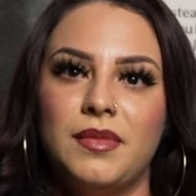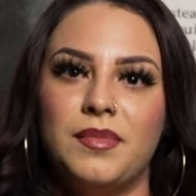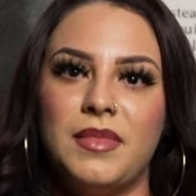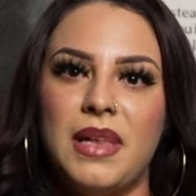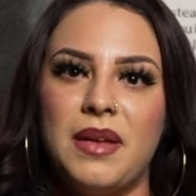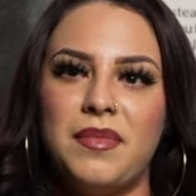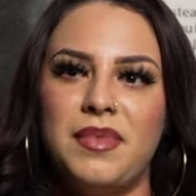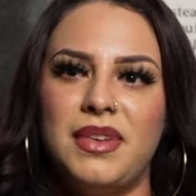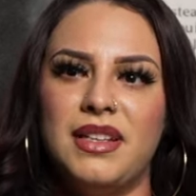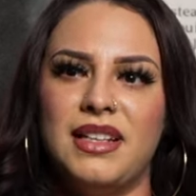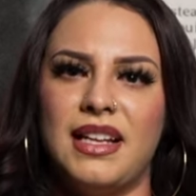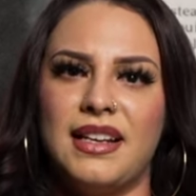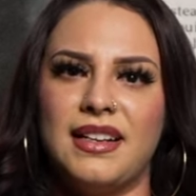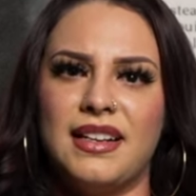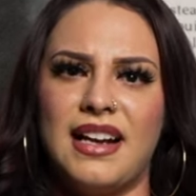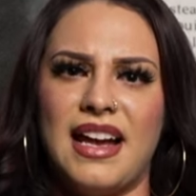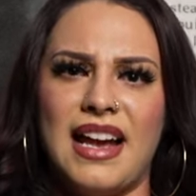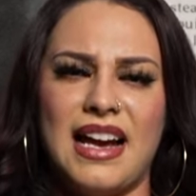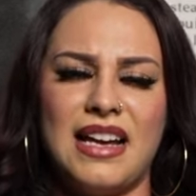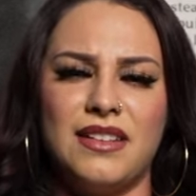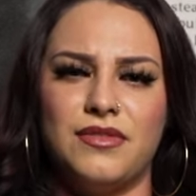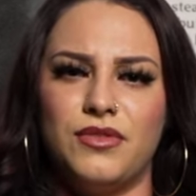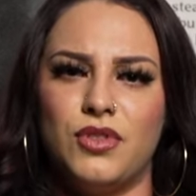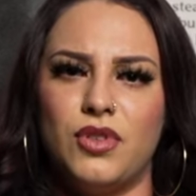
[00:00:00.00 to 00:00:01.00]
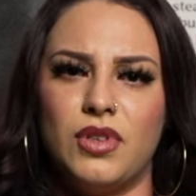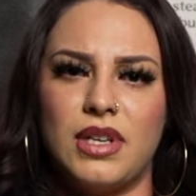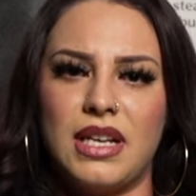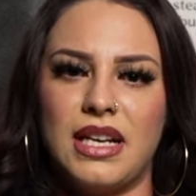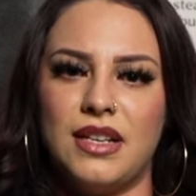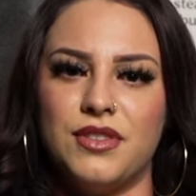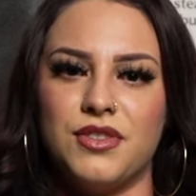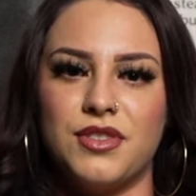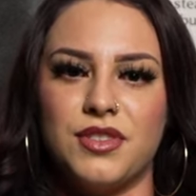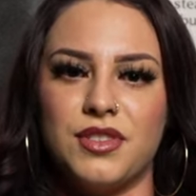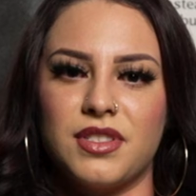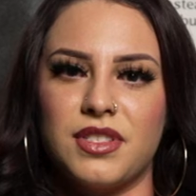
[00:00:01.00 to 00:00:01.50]
maybe like a handful of
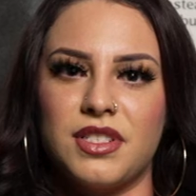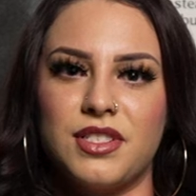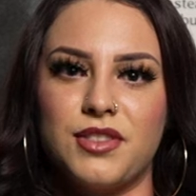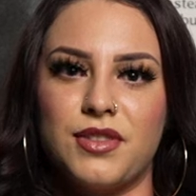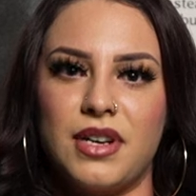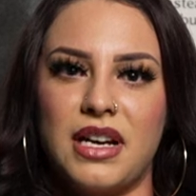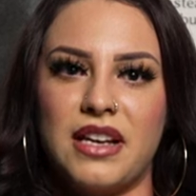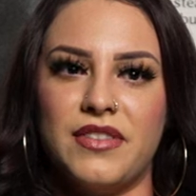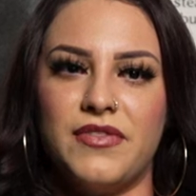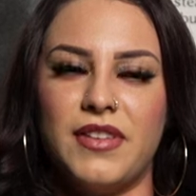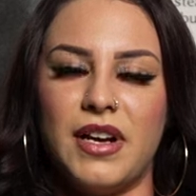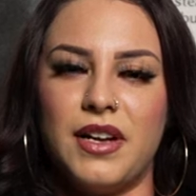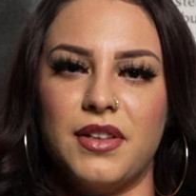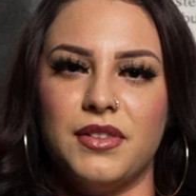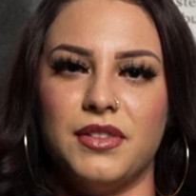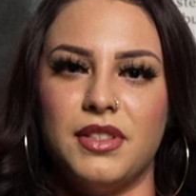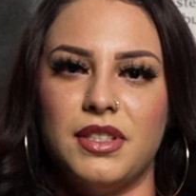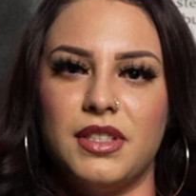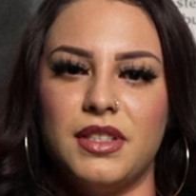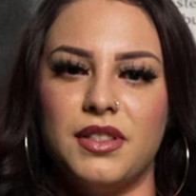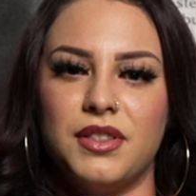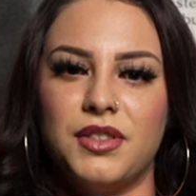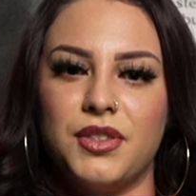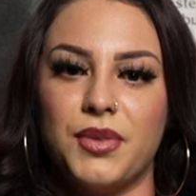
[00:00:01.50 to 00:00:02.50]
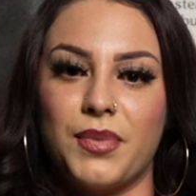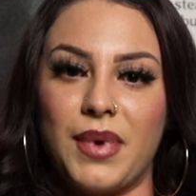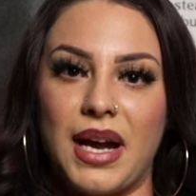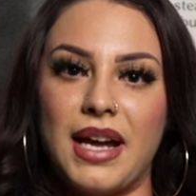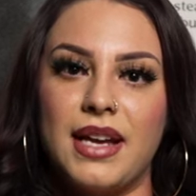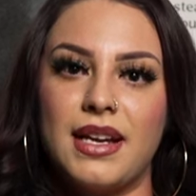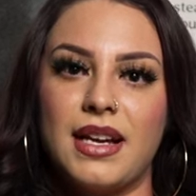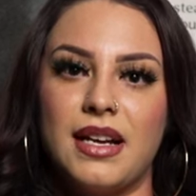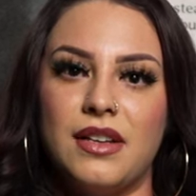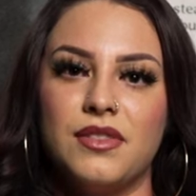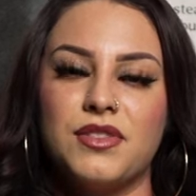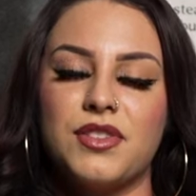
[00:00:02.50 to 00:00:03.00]
counselors until I found the
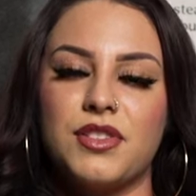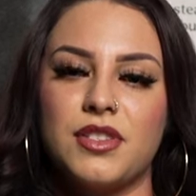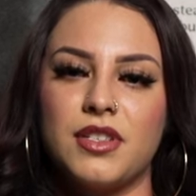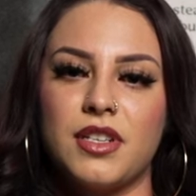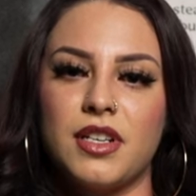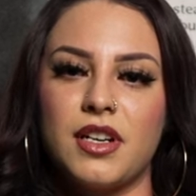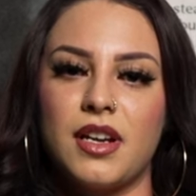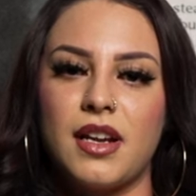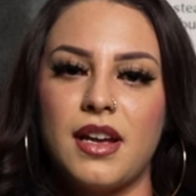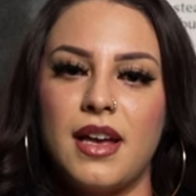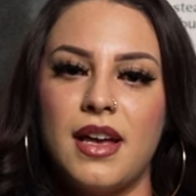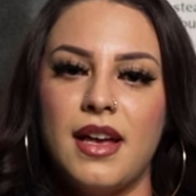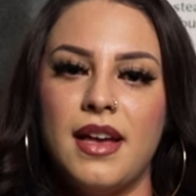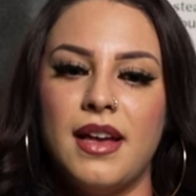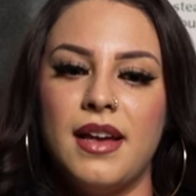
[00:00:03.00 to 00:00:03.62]
right counselor.